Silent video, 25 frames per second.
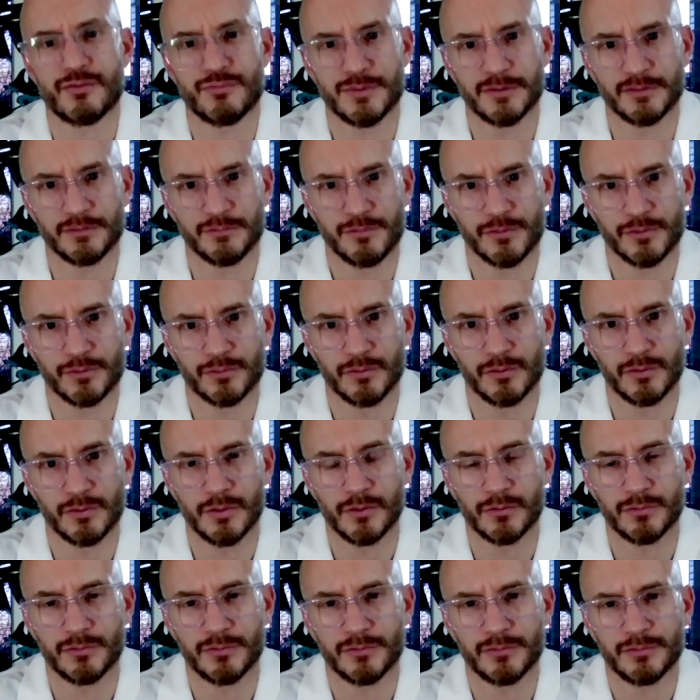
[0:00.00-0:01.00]
reason for
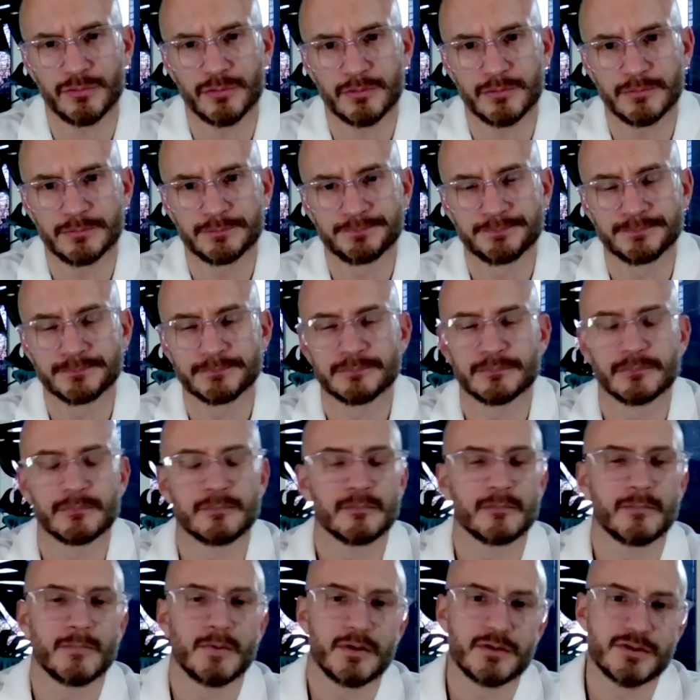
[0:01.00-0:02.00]
scoliosis.
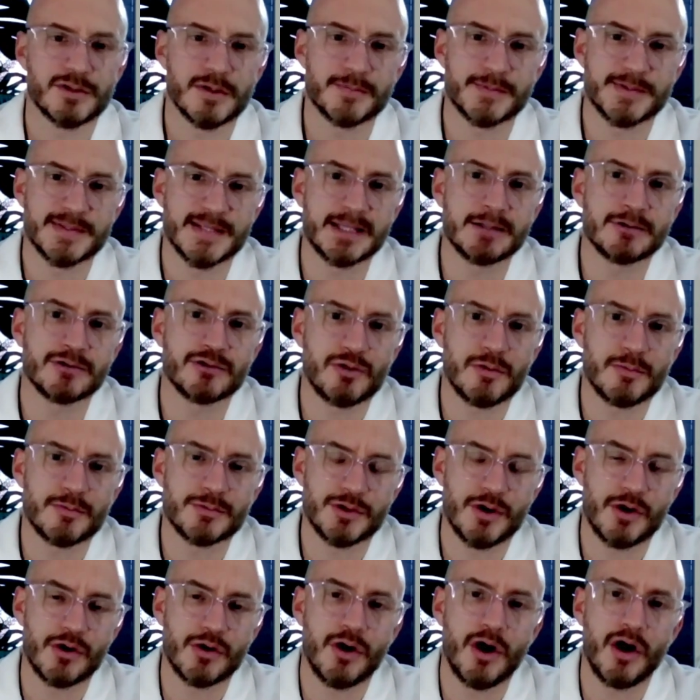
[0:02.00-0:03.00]
Some
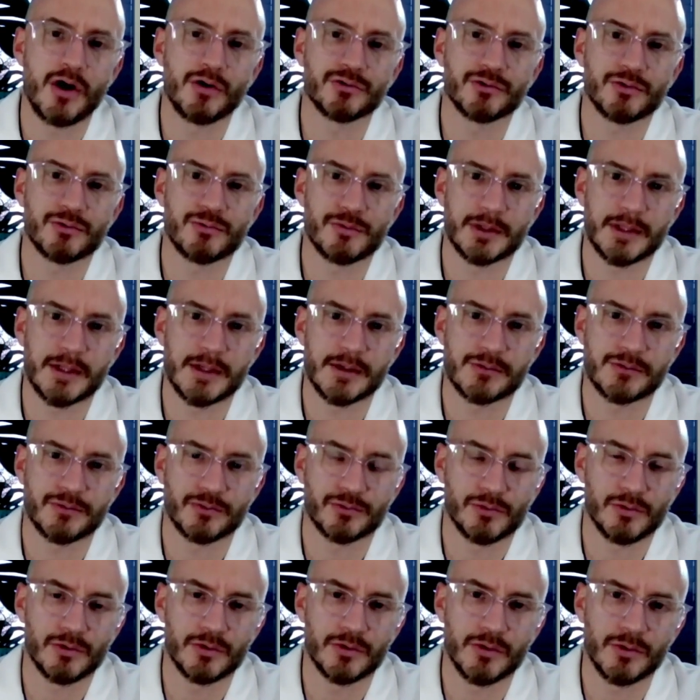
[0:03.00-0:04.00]
syndromes are also related to
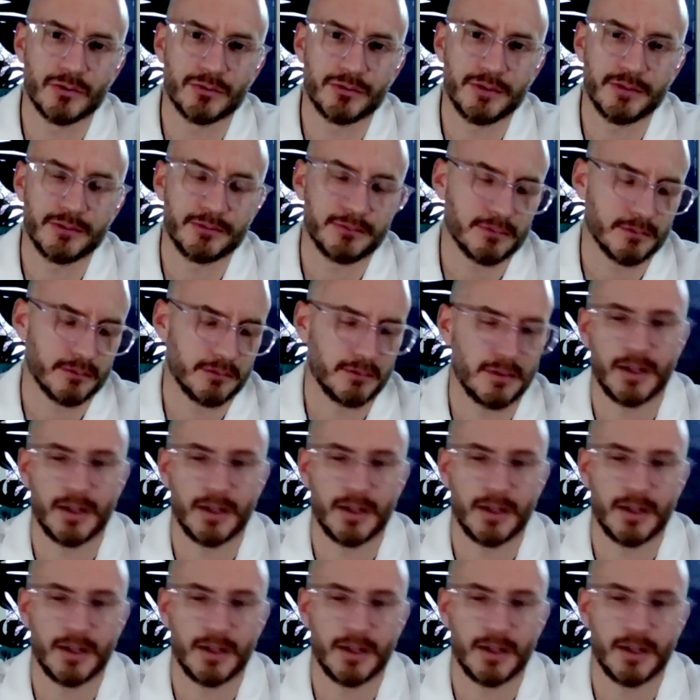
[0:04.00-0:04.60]
scoliosis,